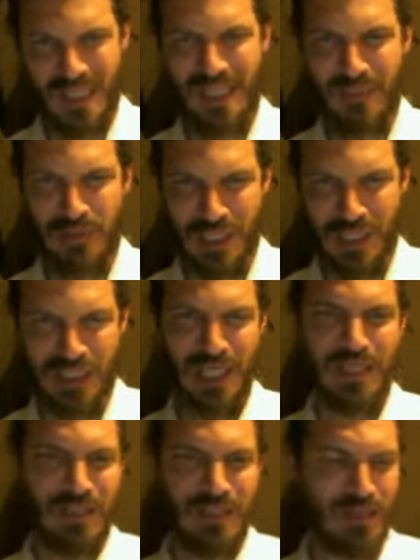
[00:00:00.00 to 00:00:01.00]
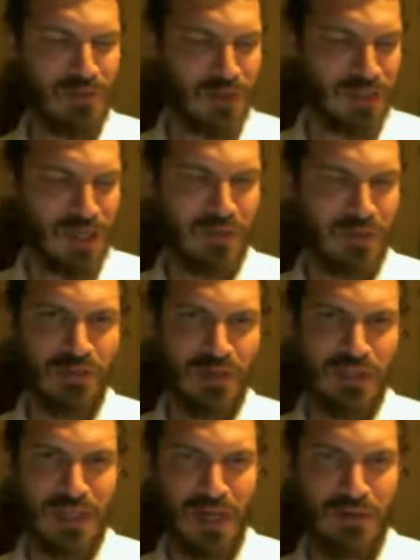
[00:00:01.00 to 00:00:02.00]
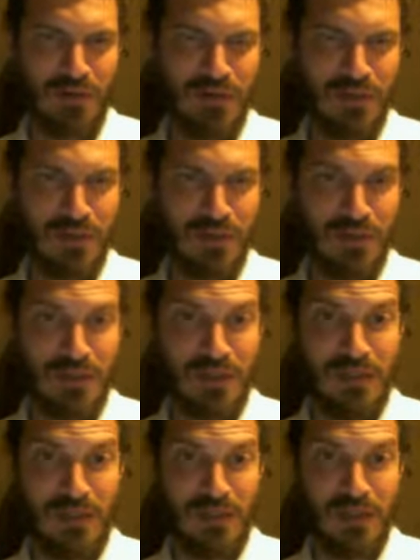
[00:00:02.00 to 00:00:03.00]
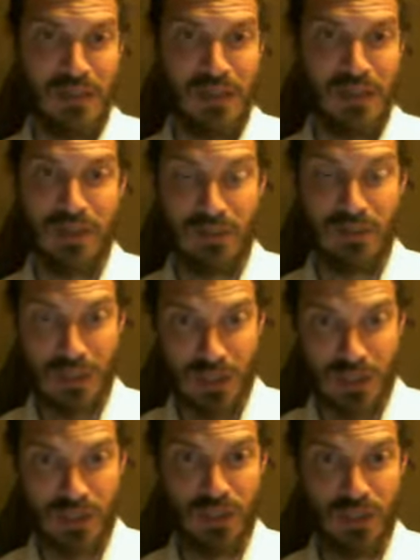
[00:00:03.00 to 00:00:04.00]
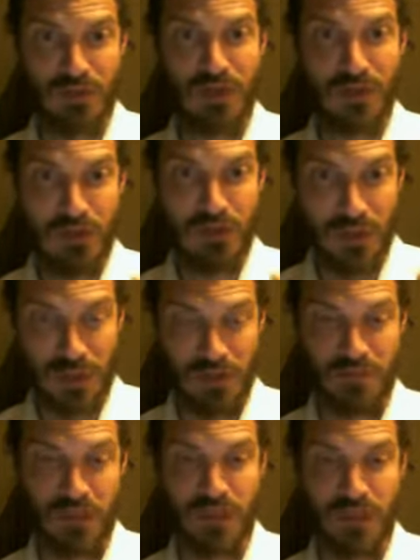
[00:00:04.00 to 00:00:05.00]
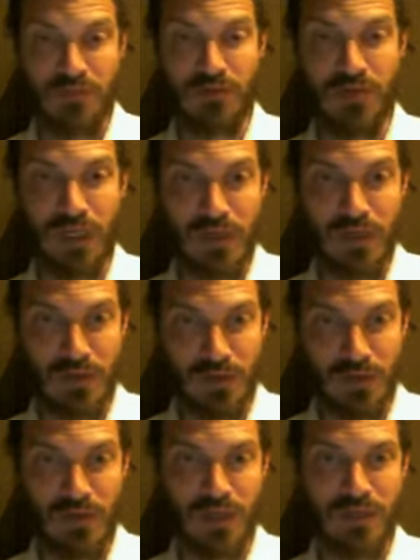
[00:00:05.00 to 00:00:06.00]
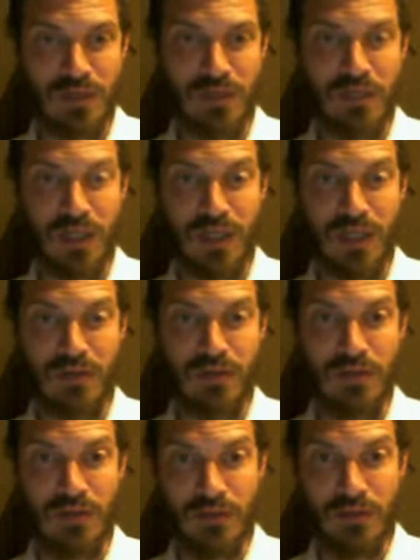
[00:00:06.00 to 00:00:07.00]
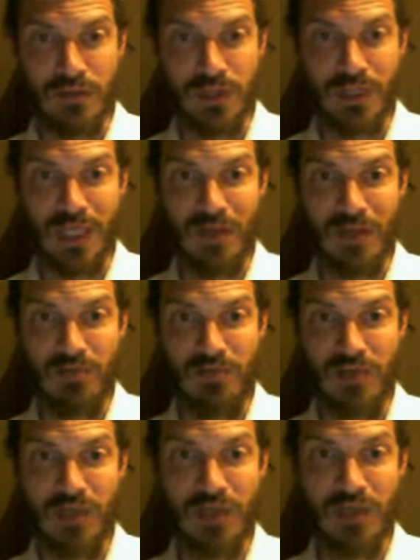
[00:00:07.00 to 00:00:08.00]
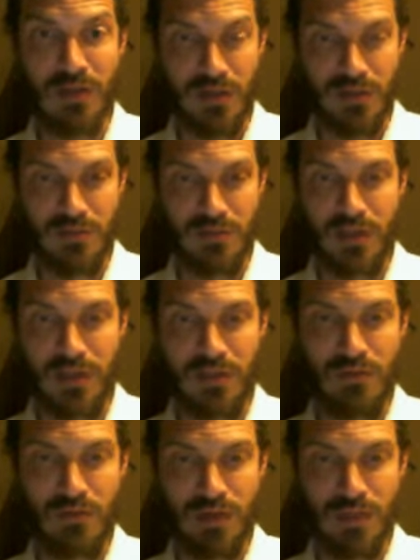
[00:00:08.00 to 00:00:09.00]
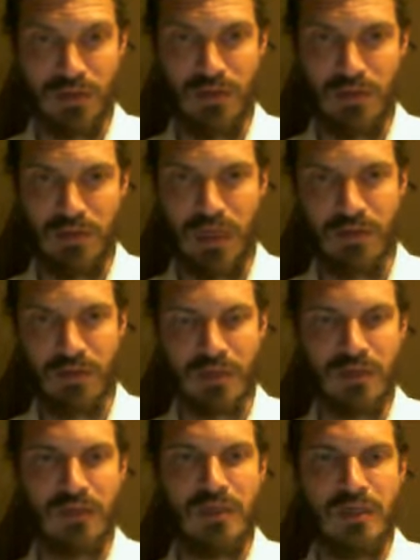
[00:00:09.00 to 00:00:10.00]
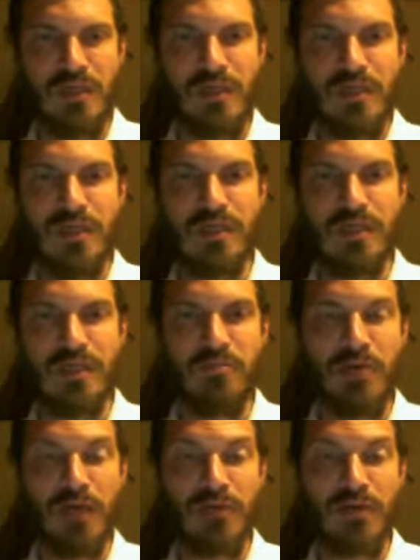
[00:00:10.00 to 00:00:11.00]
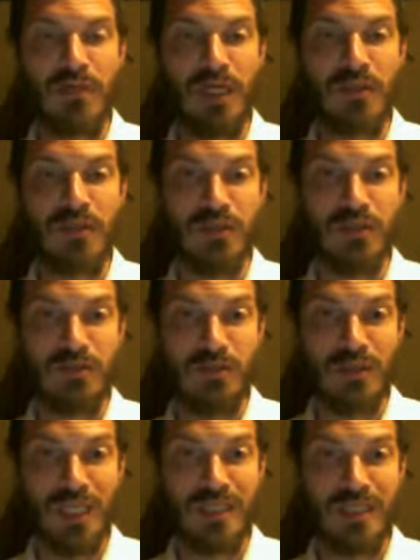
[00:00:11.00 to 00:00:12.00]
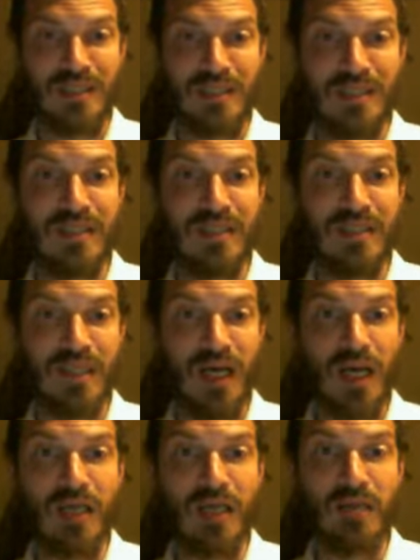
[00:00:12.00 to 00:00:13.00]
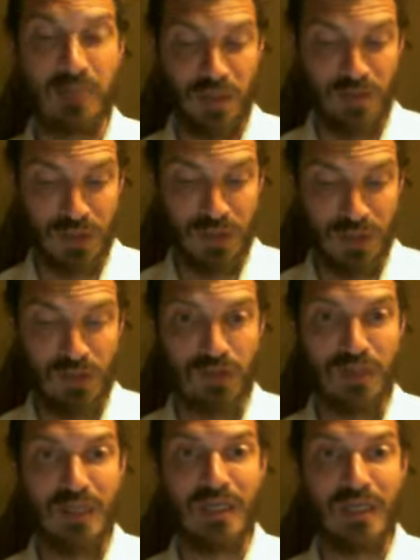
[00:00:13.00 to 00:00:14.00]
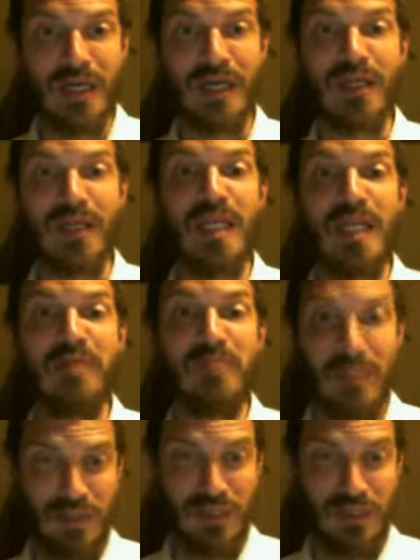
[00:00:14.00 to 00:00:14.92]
Precisely what I'm worried now, and that's why this is so intuitive, because I'm trying to do things together. You should get a feel what this is all about. This is about telling you that since I am giving you a limit,